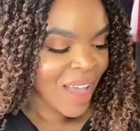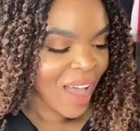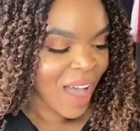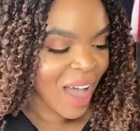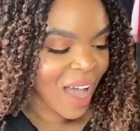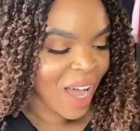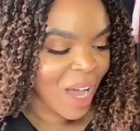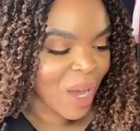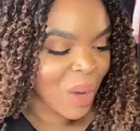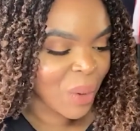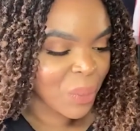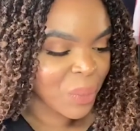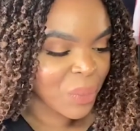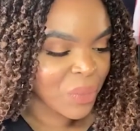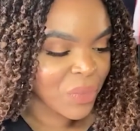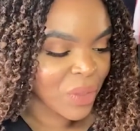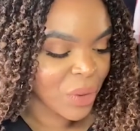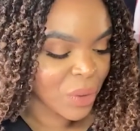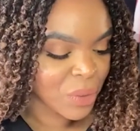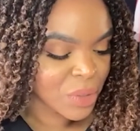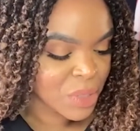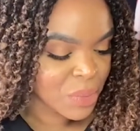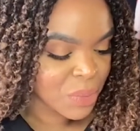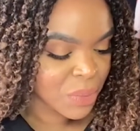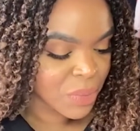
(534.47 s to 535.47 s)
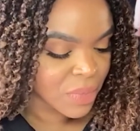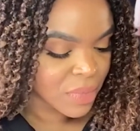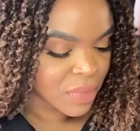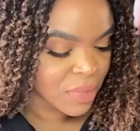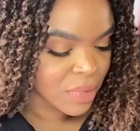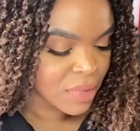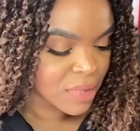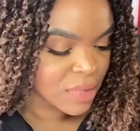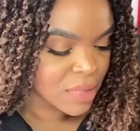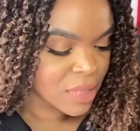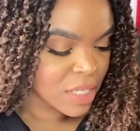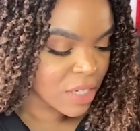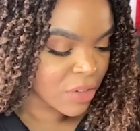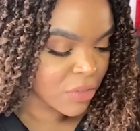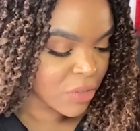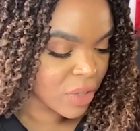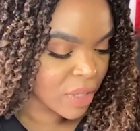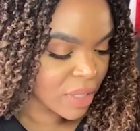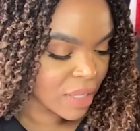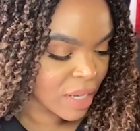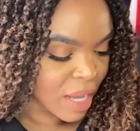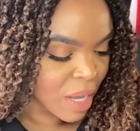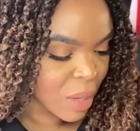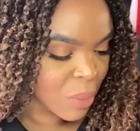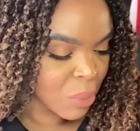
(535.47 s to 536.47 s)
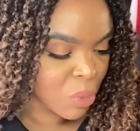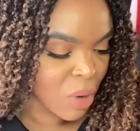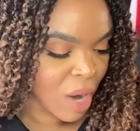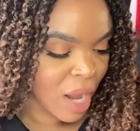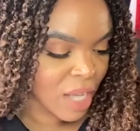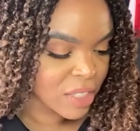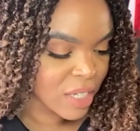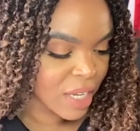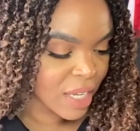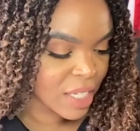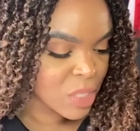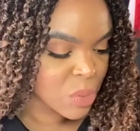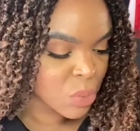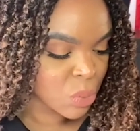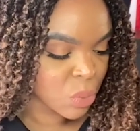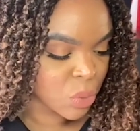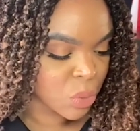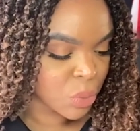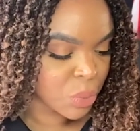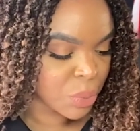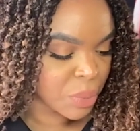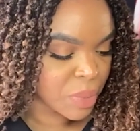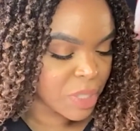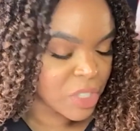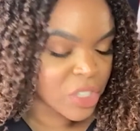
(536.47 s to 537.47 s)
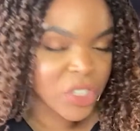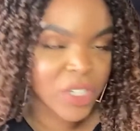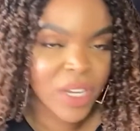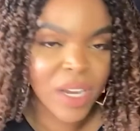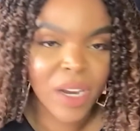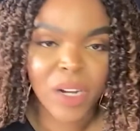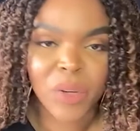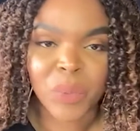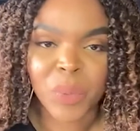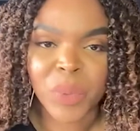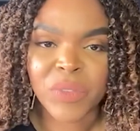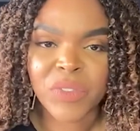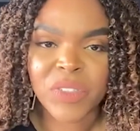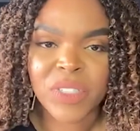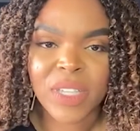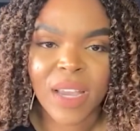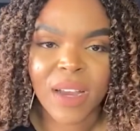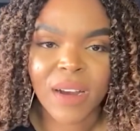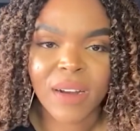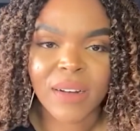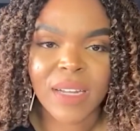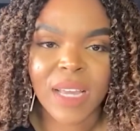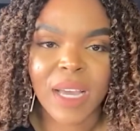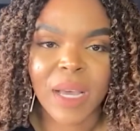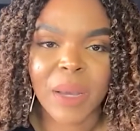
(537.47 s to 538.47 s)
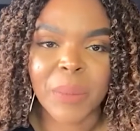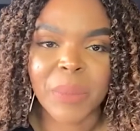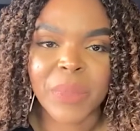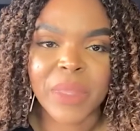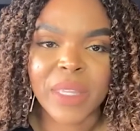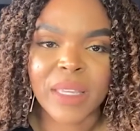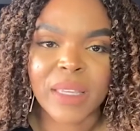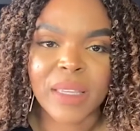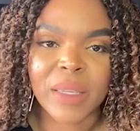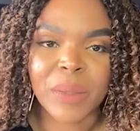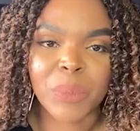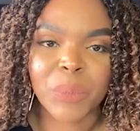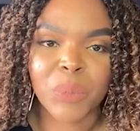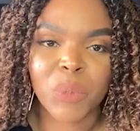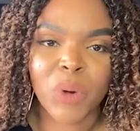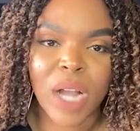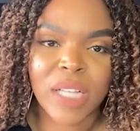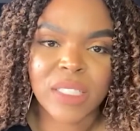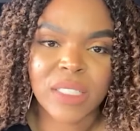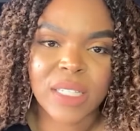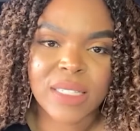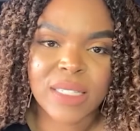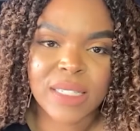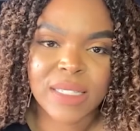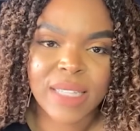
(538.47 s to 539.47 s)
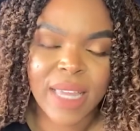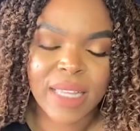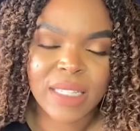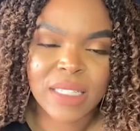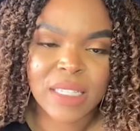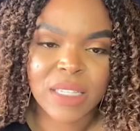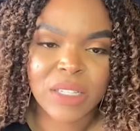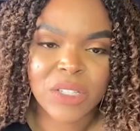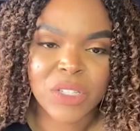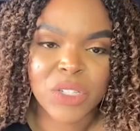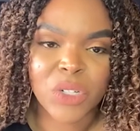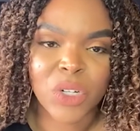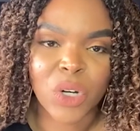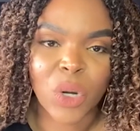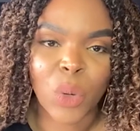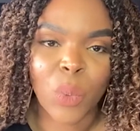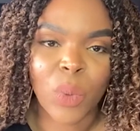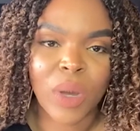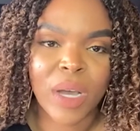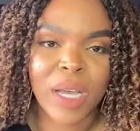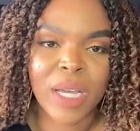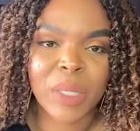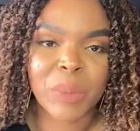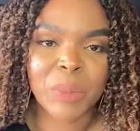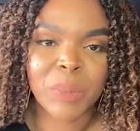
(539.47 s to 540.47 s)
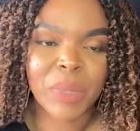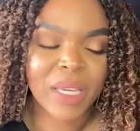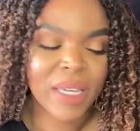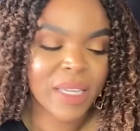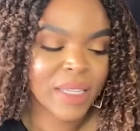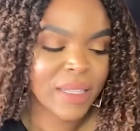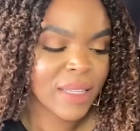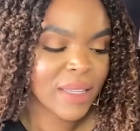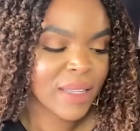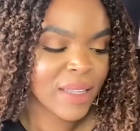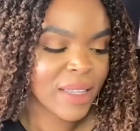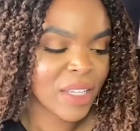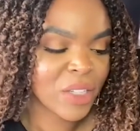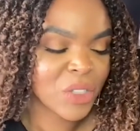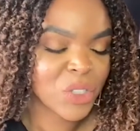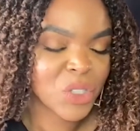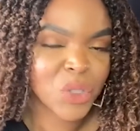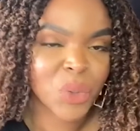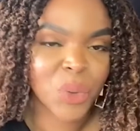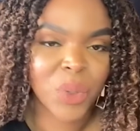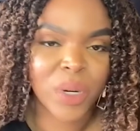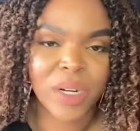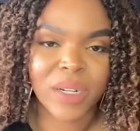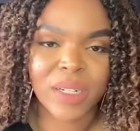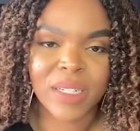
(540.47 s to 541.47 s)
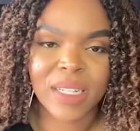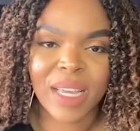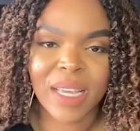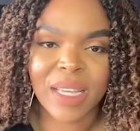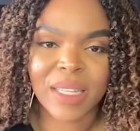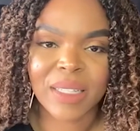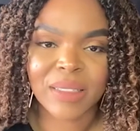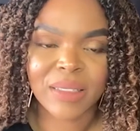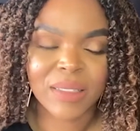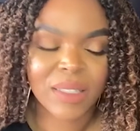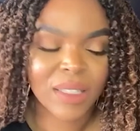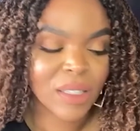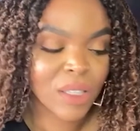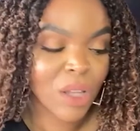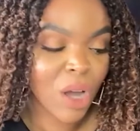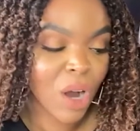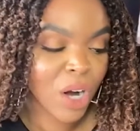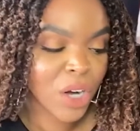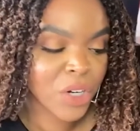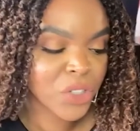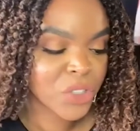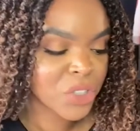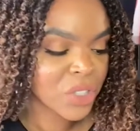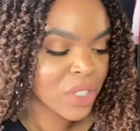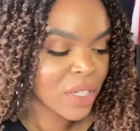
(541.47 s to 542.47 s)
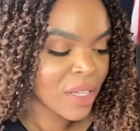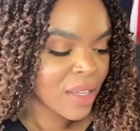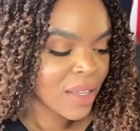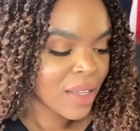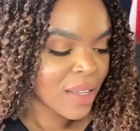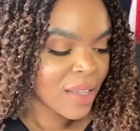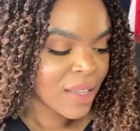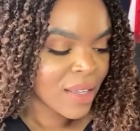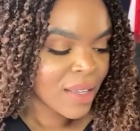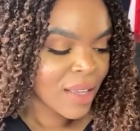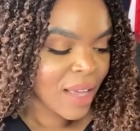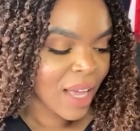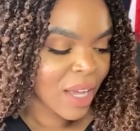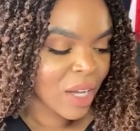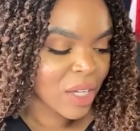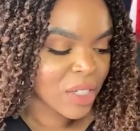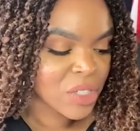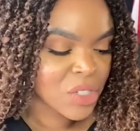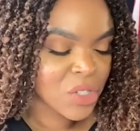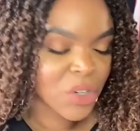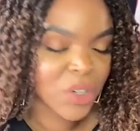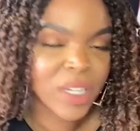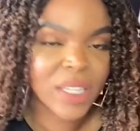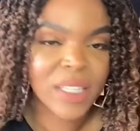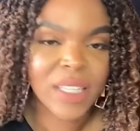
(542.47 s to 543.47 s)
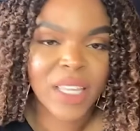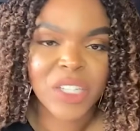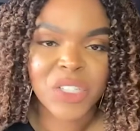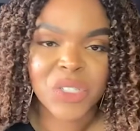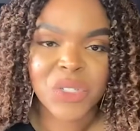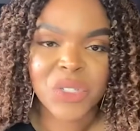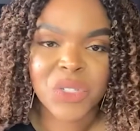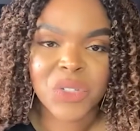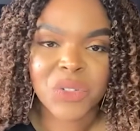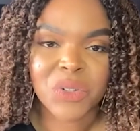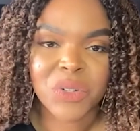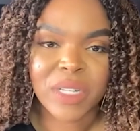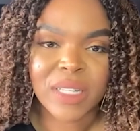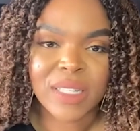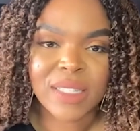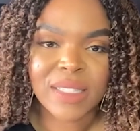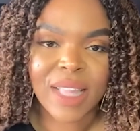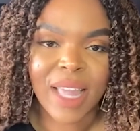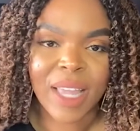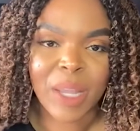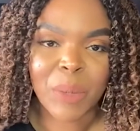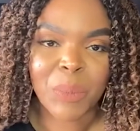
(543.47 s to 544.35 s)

Those different projects will be shared. We've shared the projects in 1801, but in short, large circulation streets like